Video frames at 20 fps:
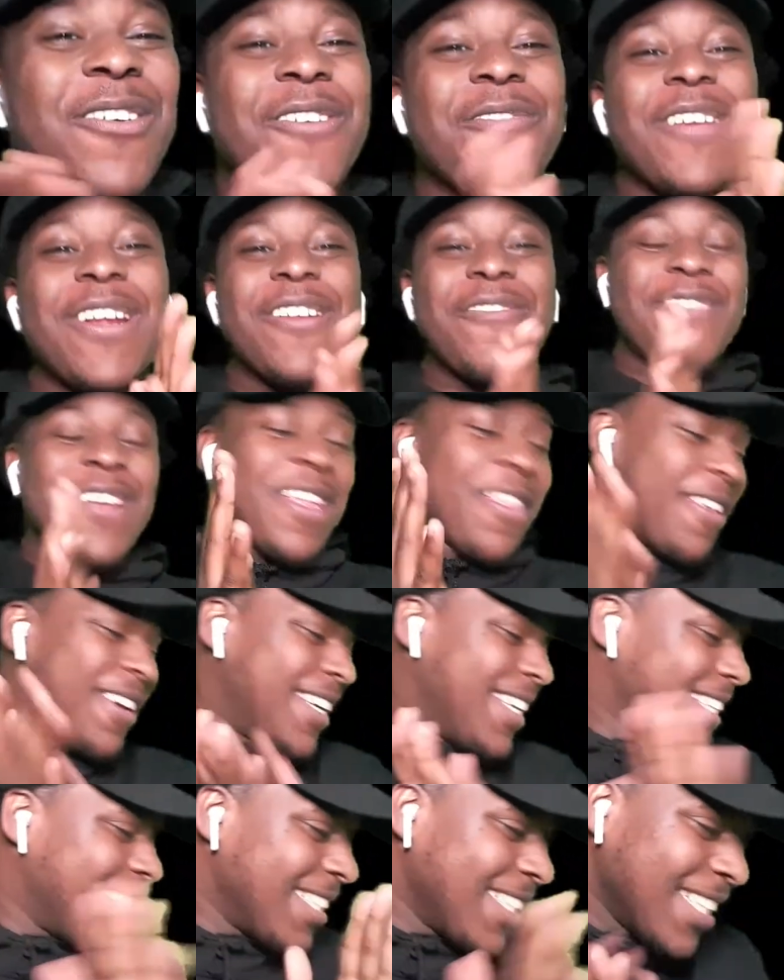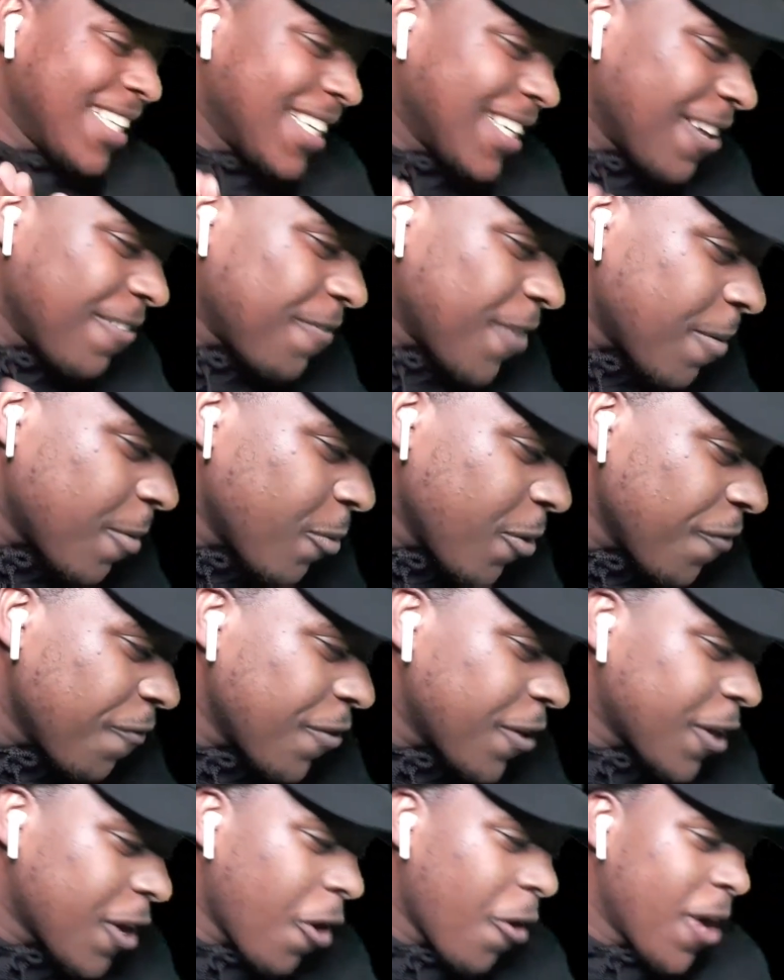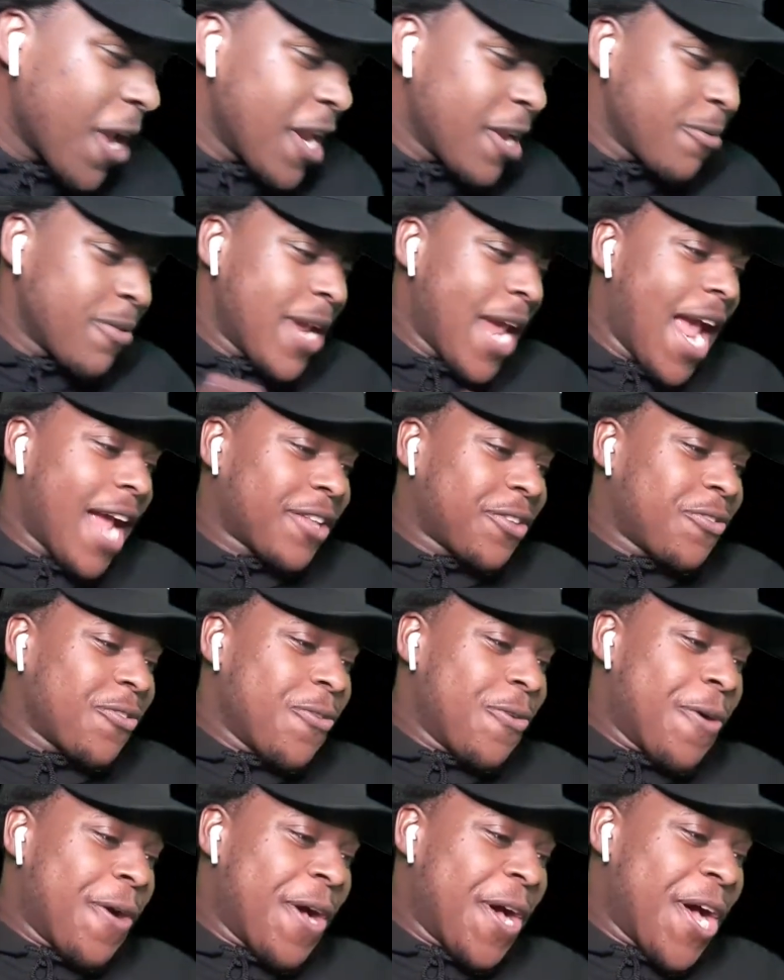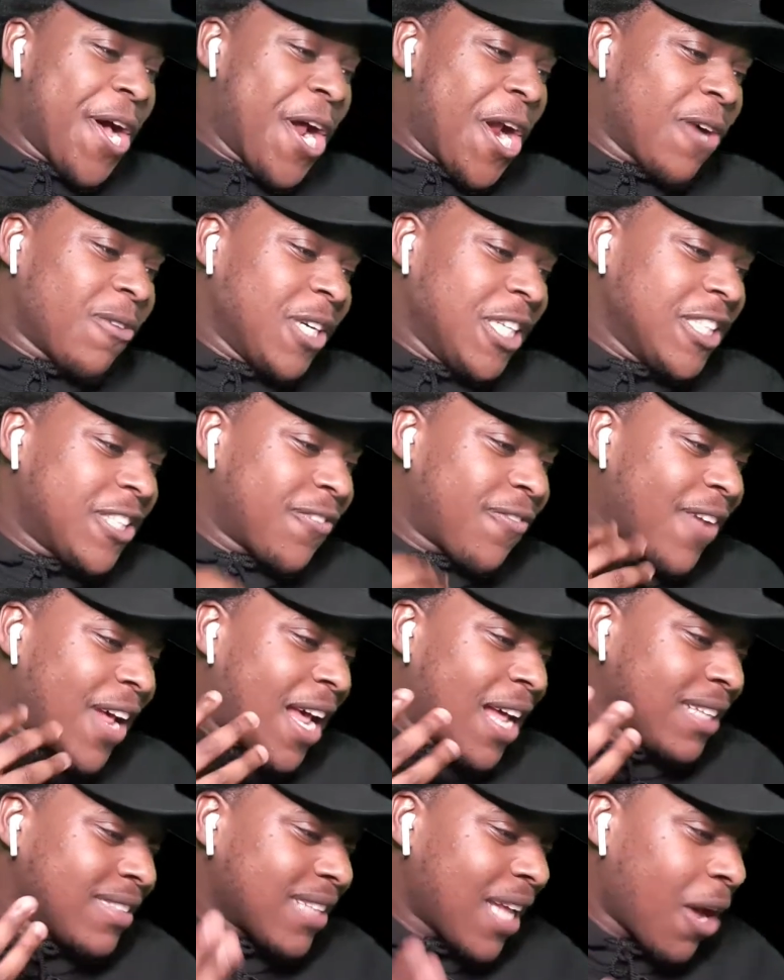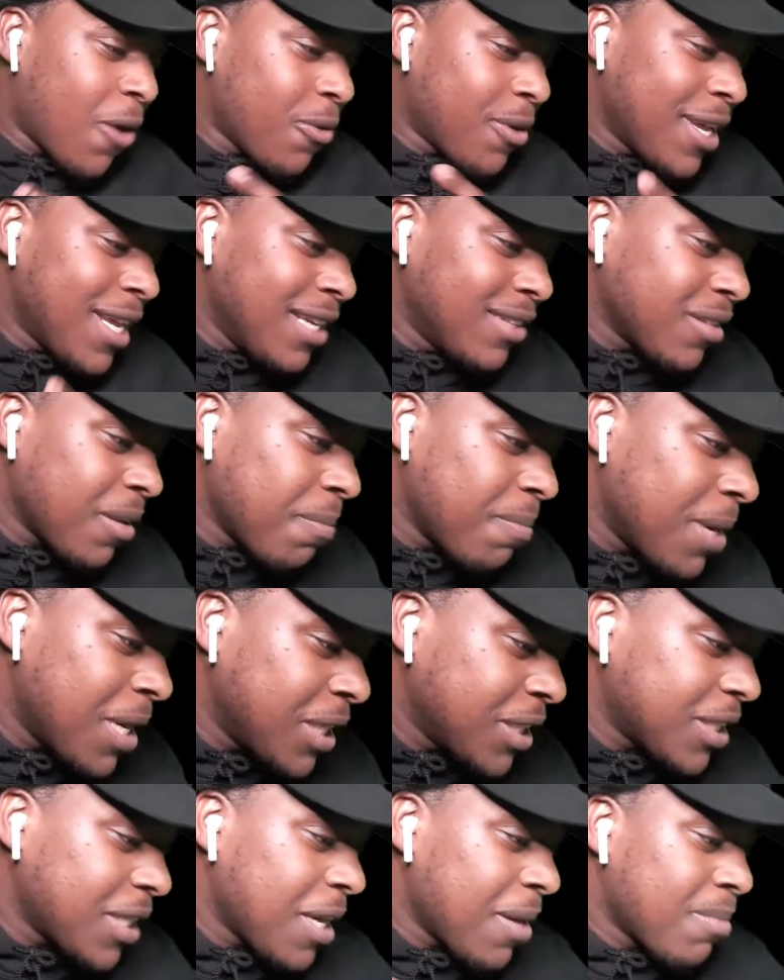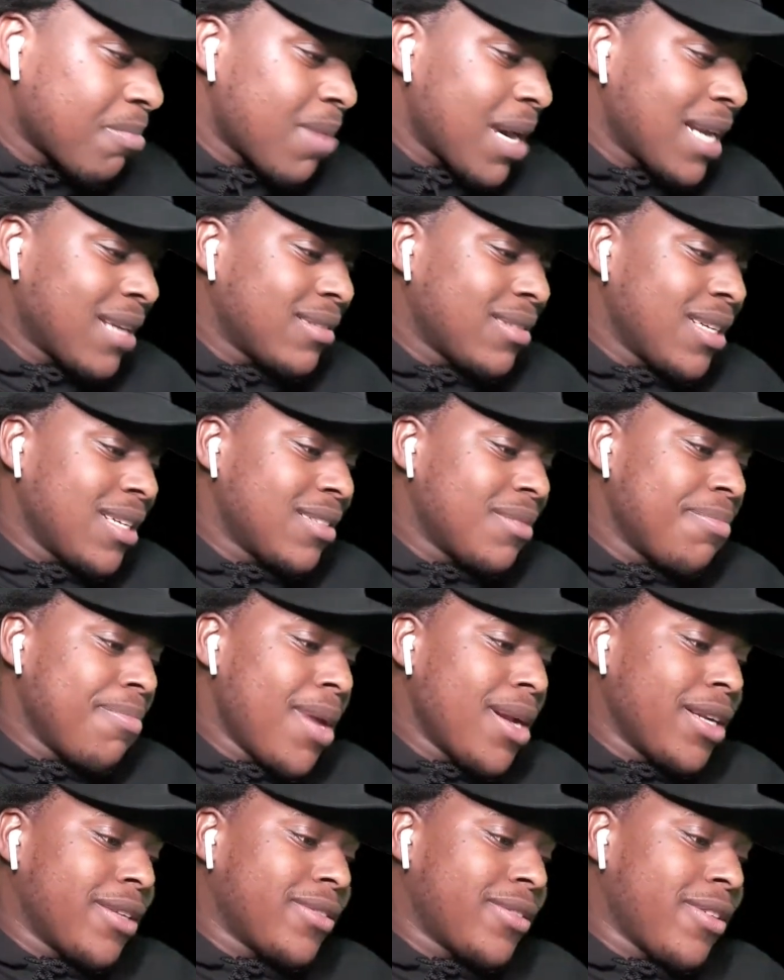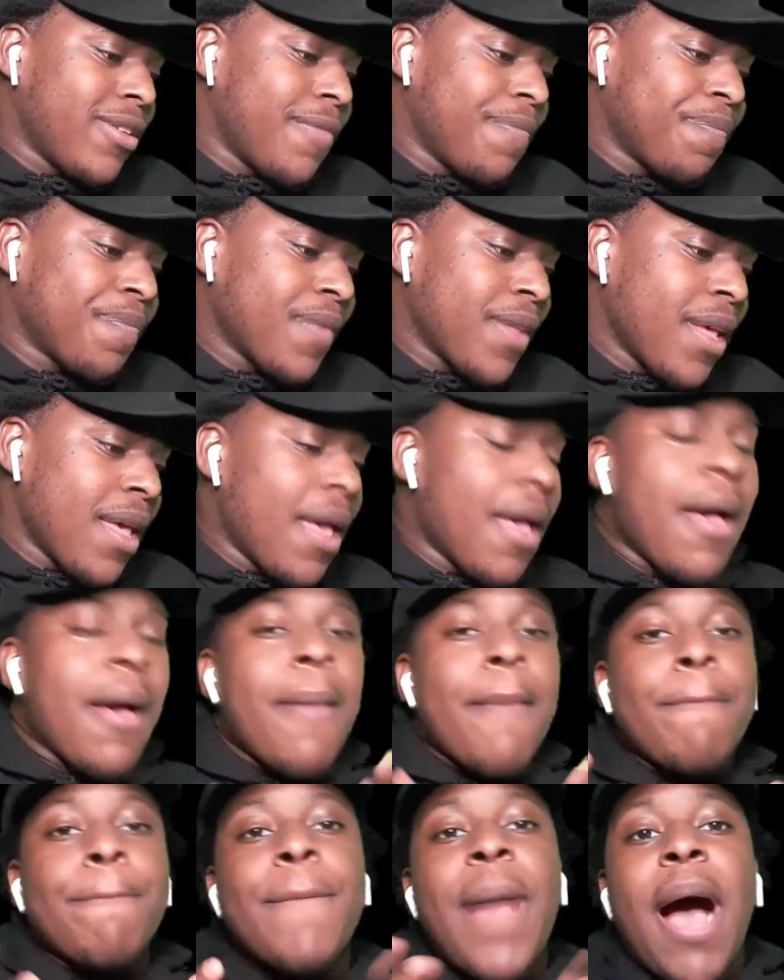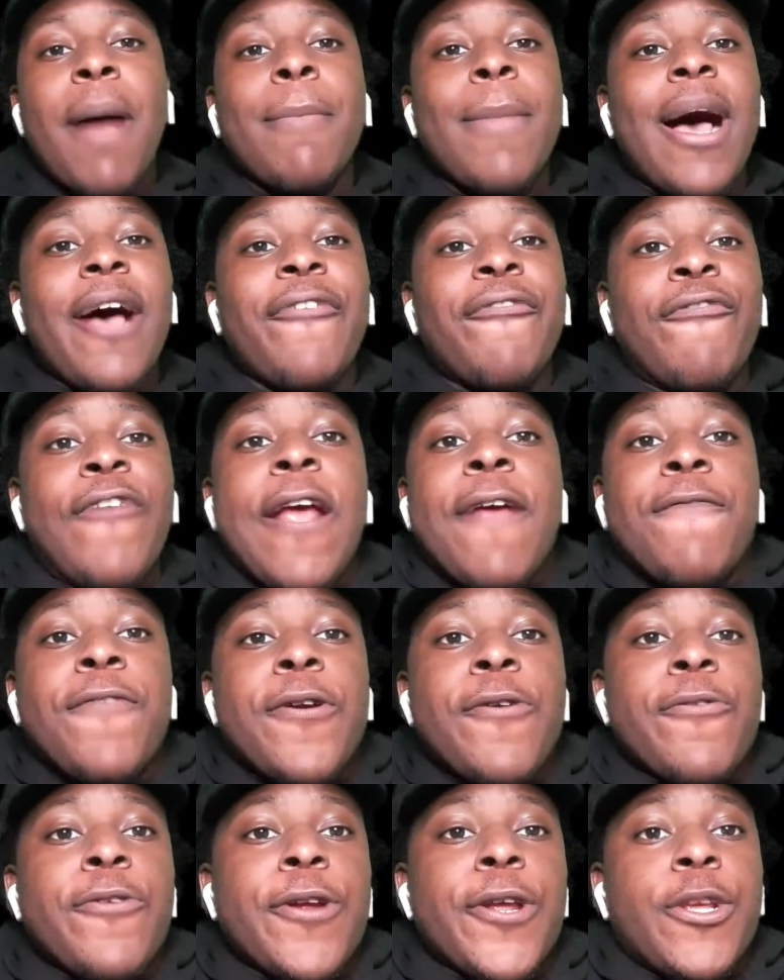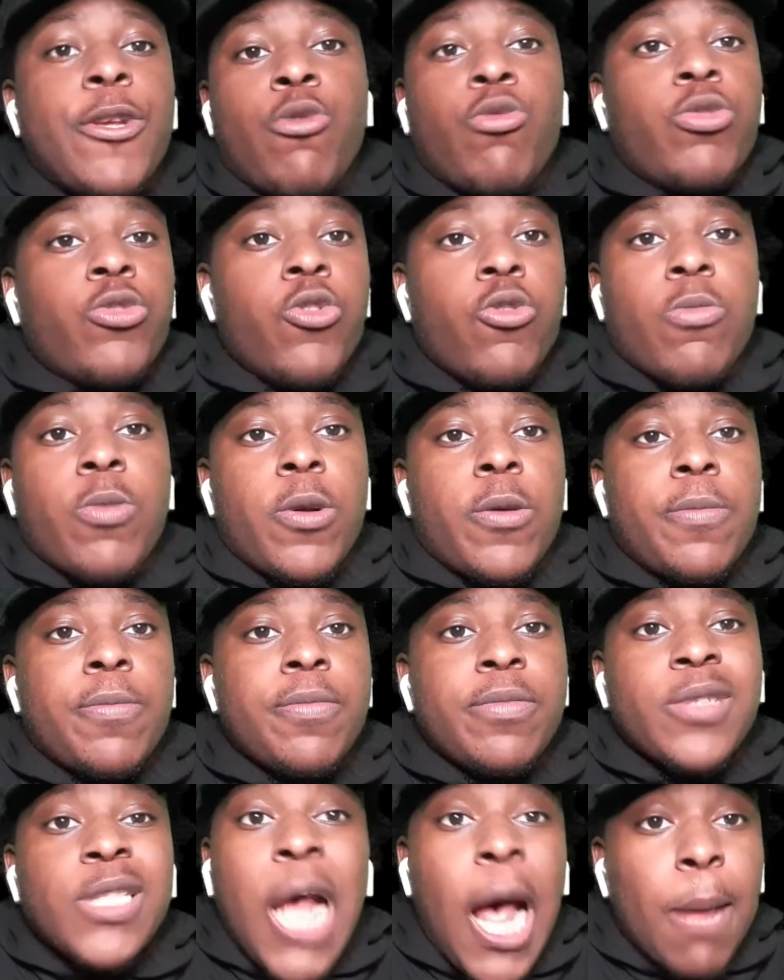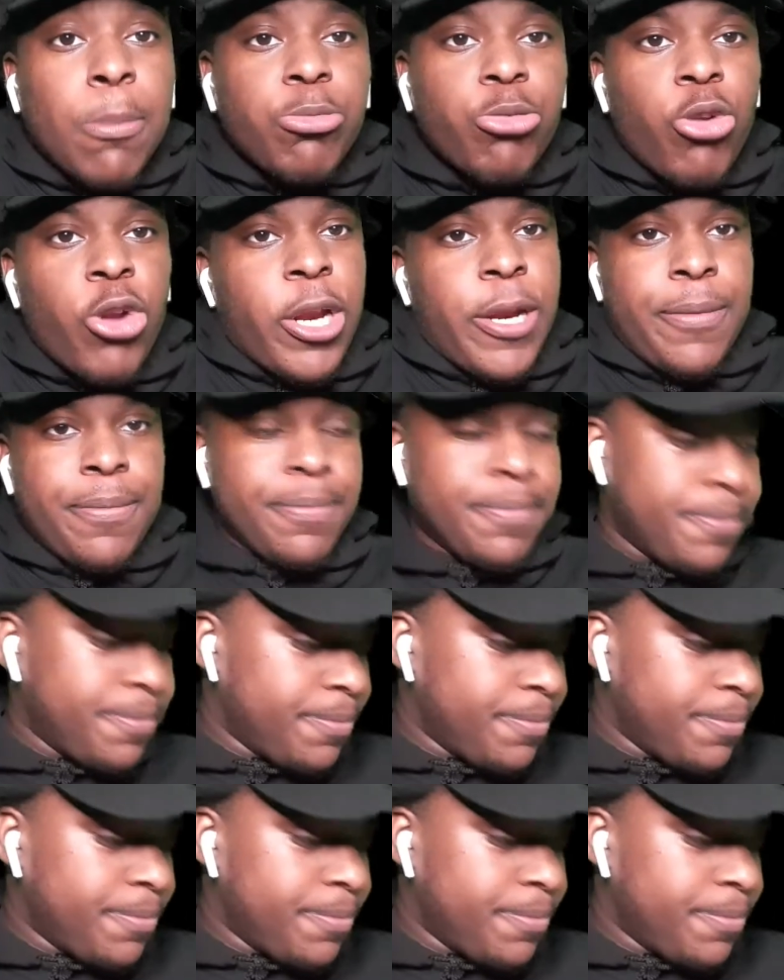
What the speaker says: with another video. You feel me? We finna go ahead and react to Reese finds out he's a munch and breaks his monitor. By my favorite YouTuber. Top three.